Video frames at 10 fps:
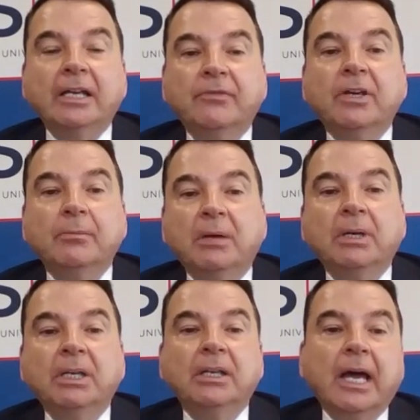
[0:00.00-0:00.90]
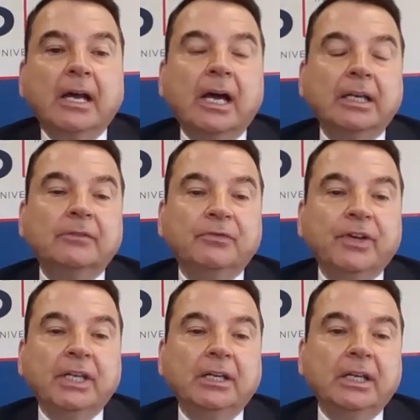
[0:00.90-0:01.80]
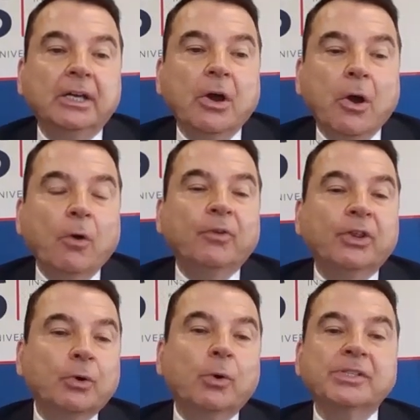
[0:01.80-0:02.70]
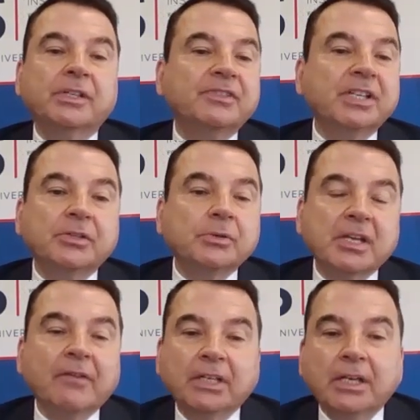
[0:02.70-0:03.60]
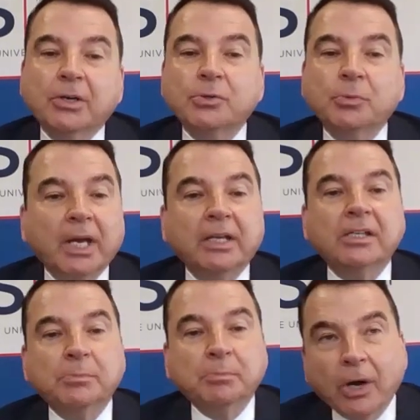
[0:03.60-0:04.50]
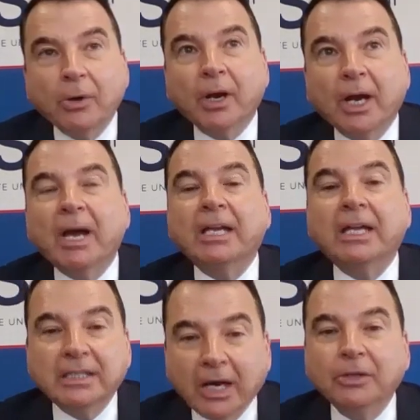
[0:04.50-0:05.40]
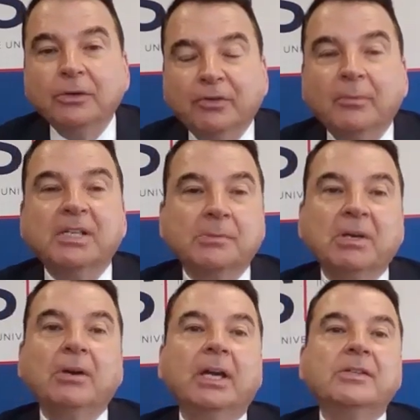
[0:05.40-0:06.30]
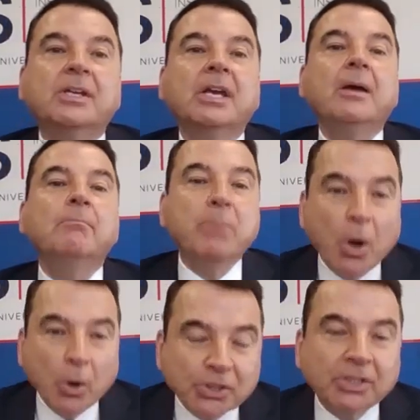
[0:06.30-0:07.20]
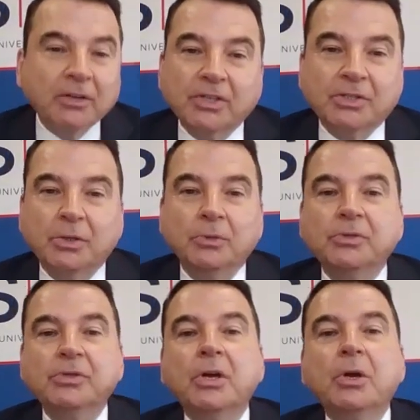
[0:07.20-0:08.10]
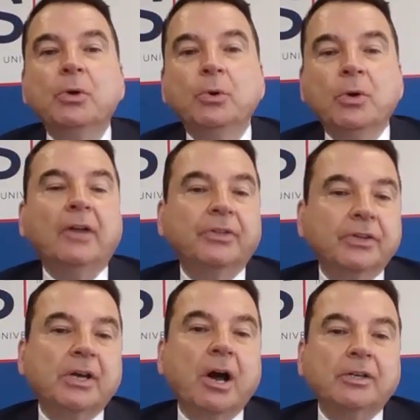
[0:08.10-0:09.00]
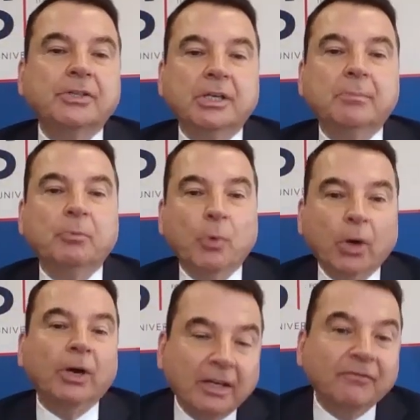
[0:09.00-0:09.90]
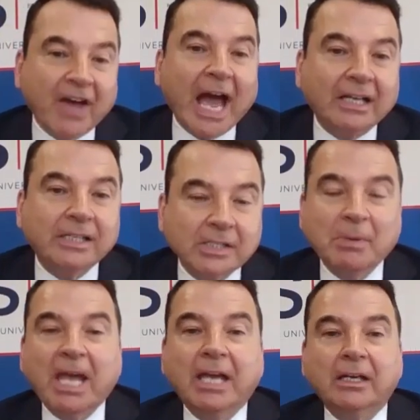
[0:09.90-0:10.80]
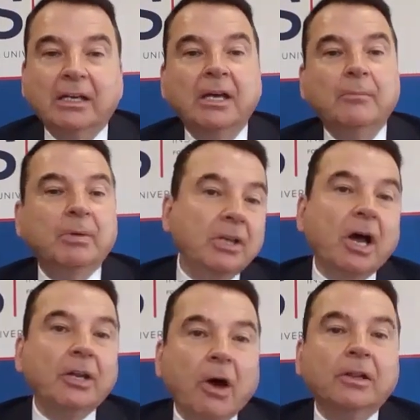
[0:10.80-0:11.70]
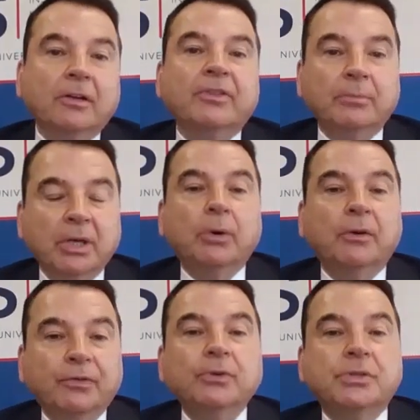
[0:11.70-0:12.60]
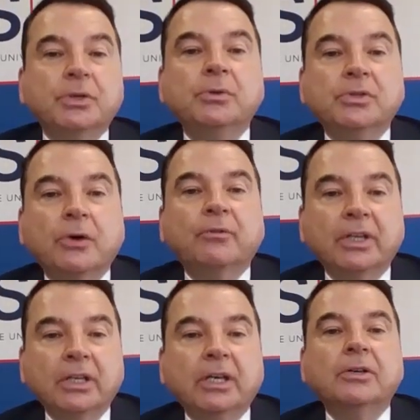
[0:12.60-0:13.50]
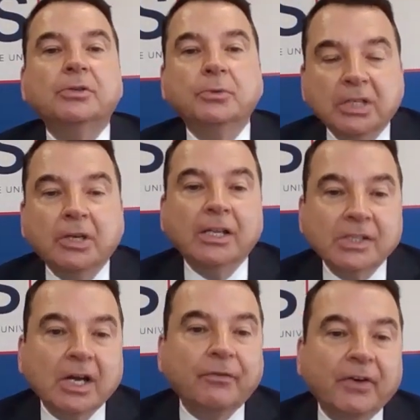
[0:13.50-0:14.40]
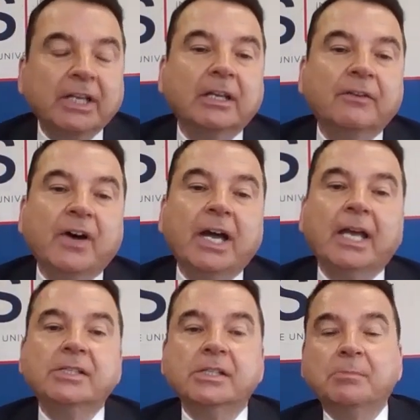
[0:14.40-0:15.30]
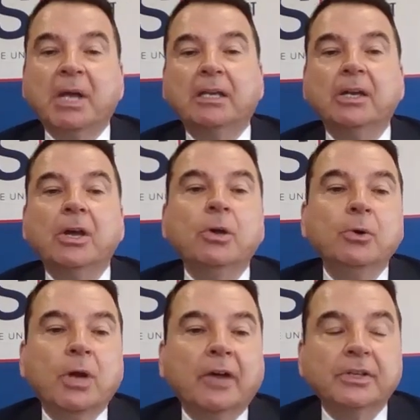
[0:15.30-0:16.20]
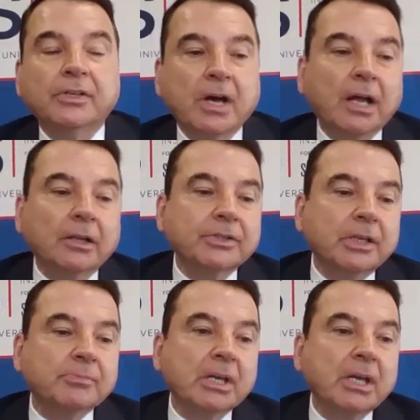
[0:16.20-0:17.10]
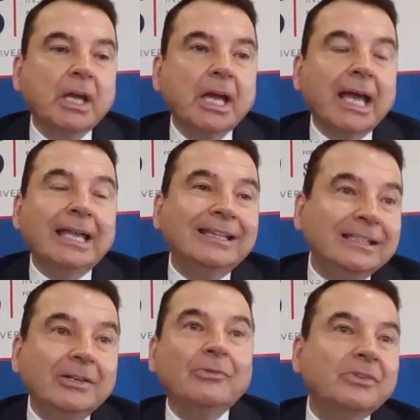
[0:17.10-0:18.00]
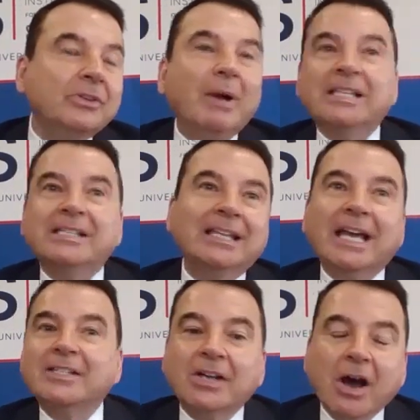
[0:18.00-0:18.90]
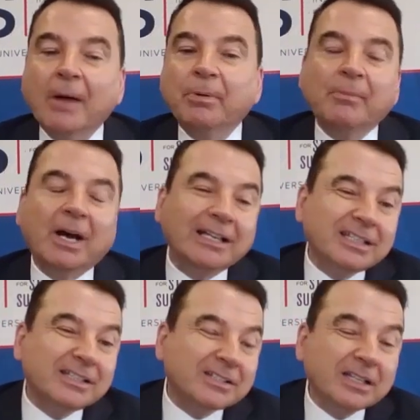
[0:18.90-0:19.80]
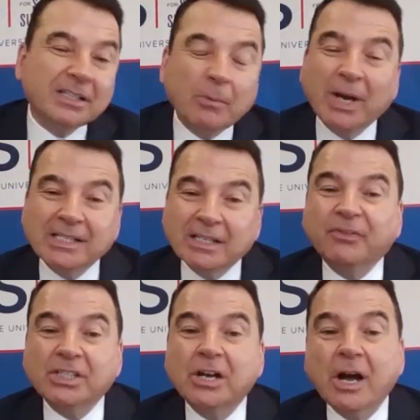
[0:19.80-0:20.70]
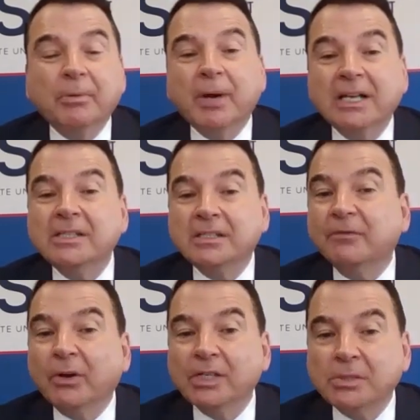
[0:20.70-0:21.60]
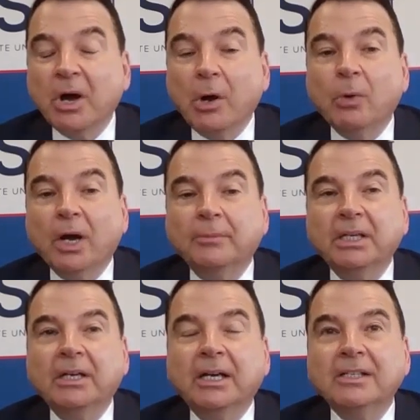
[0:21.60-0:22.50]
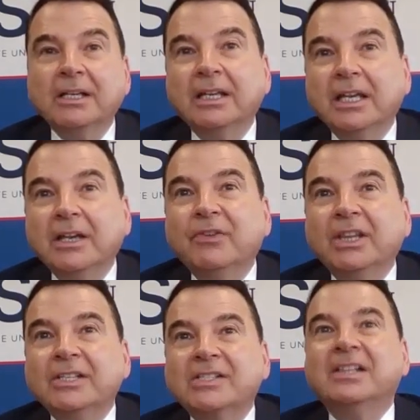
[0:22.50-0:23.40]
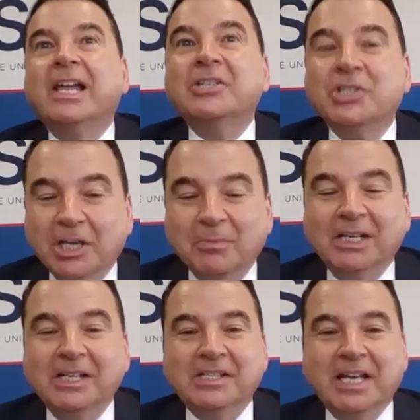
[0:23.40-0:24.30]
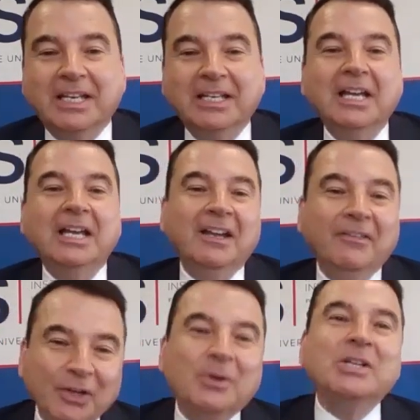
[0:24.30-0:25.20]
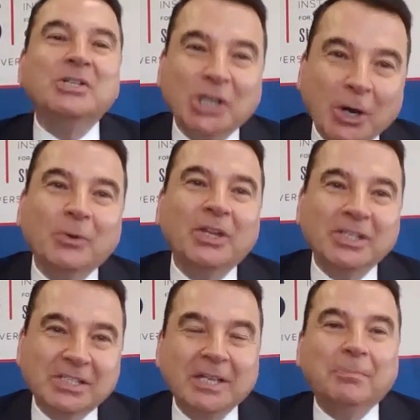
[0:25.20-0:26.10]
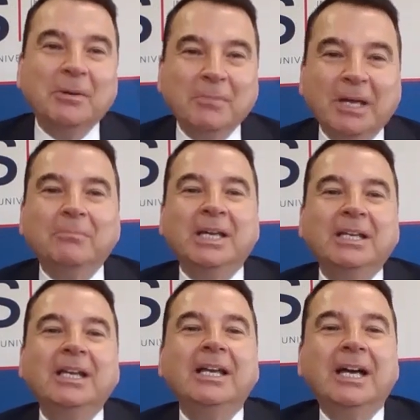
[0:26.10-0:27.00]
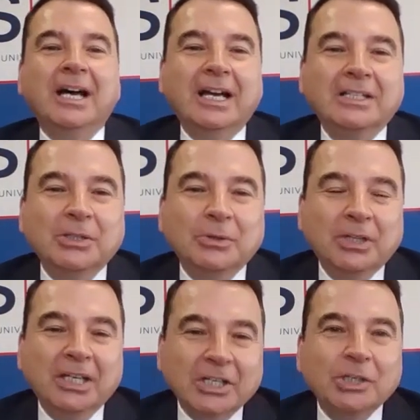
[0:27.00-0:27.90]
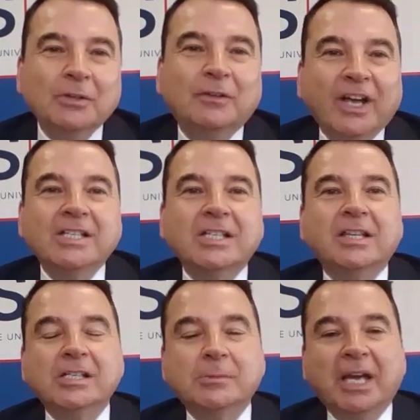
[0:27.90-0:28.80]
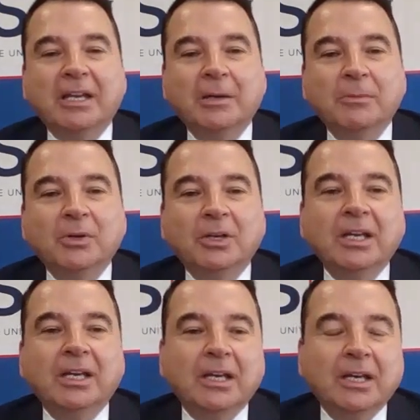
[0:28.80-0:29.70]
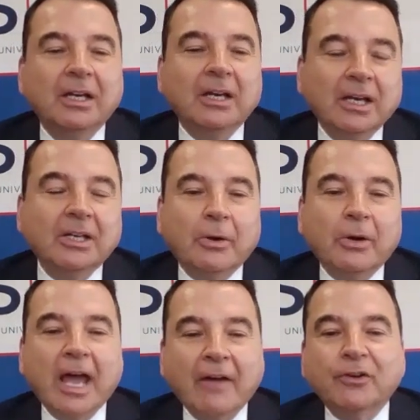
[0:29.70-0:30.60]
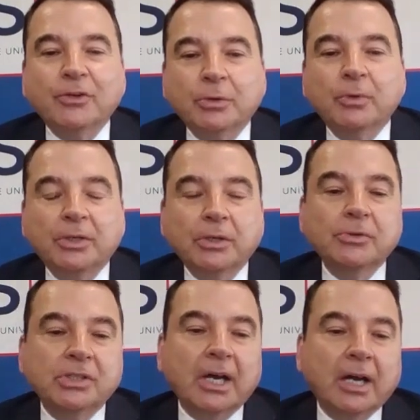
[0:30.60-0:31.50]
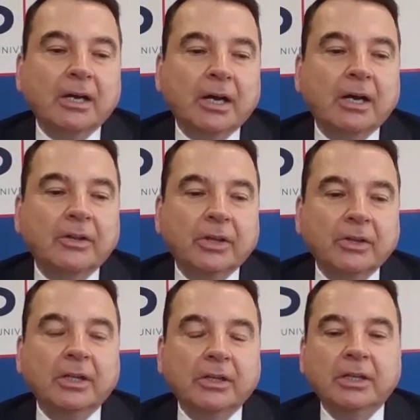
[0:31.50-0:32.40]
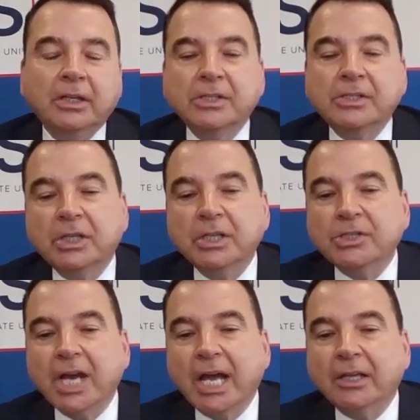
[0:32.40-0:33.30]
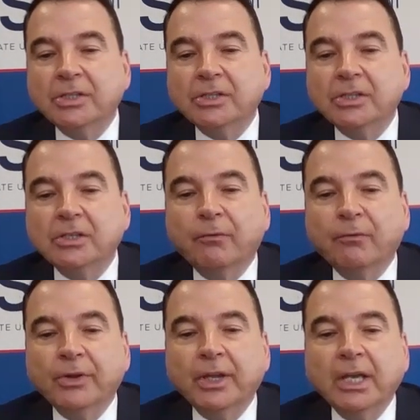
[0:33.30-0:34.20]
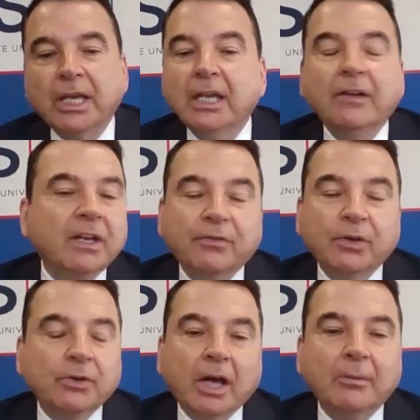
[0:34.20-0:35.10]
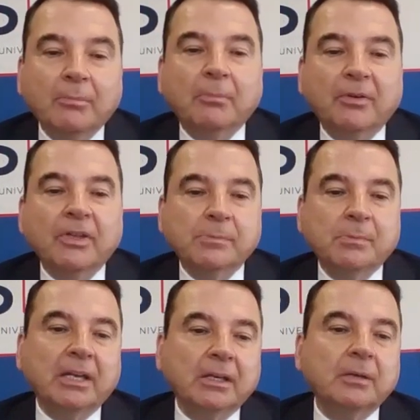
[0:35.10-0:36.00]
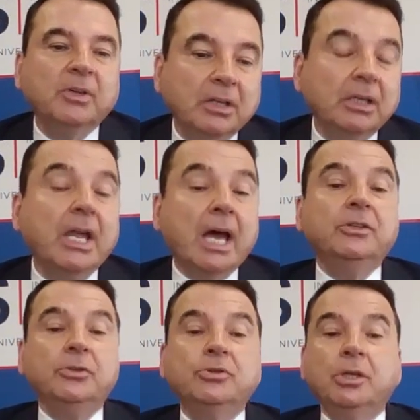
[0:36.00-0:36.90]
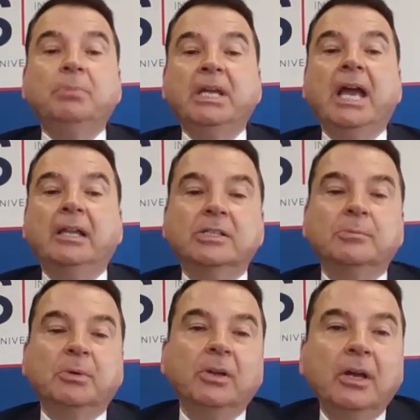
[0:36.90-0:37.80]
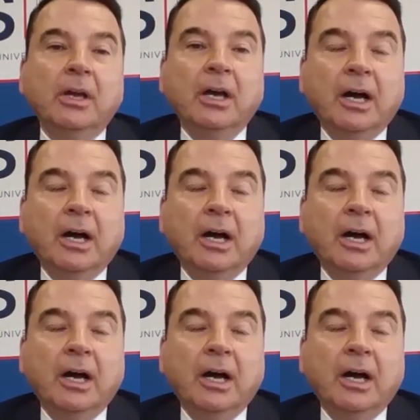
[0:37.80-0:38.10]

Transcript: kind of commitment and that kind of affinity. Over the course of 6 or 7 years running this program, I can tell you from experience, most of the students who got the scholarship were in fact Hispanic, but not all of them. There were a few students over the years who did not self-identify as Hispanic who got the scholarships. And, you know, you might say that's a compromise. In some ways, if it's a compromise, it's a very small one, because I think even the selection committee said, if you can show this deep commitment to the issues facing the Hispanic community and an effort to reduce these challenges and so forth, even if you're not a member of the Hispanic community, yeah, you should be eligible